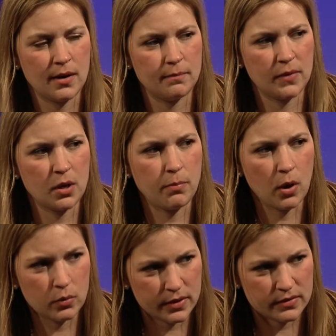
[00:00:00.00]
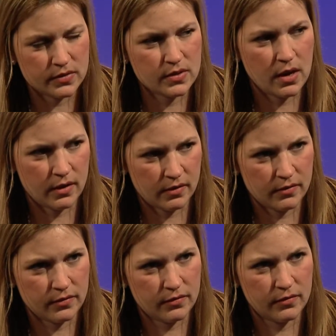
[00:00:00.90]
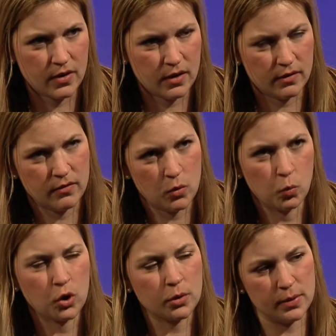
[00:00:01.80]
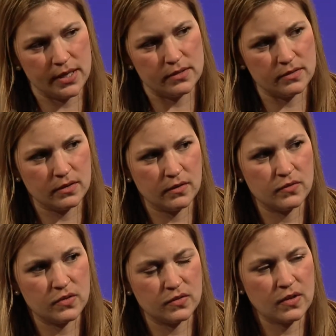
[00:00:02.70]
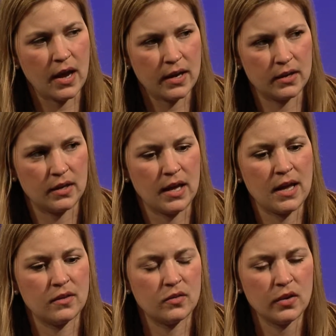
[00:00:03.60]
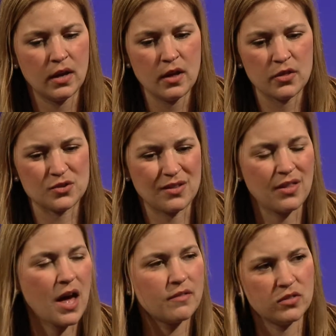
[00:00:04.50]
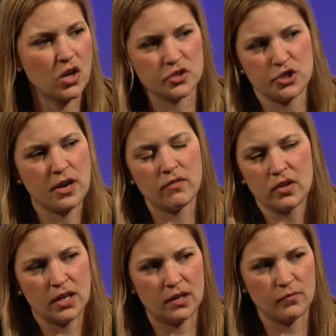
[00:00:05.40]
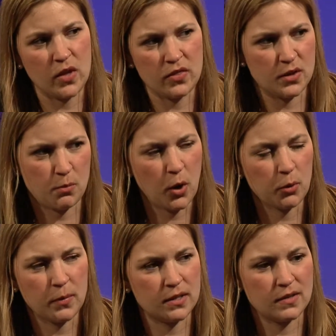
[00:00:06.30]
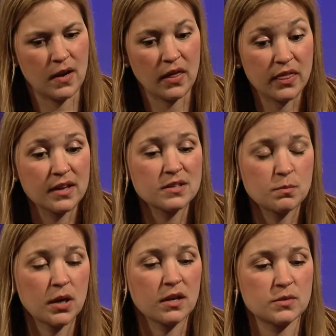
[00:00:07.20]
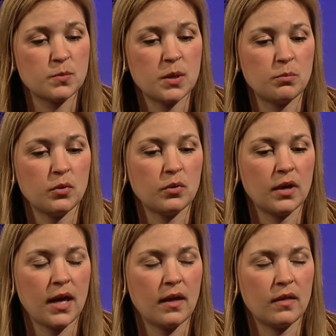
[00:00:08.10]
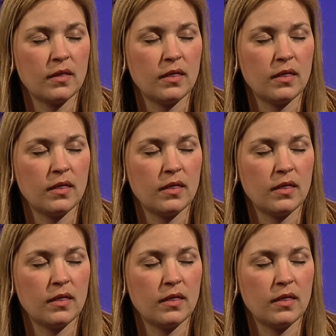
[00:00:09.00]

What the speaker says: components of a workplace and of society. And there's a lot of longevity in the department, and I think it's because people get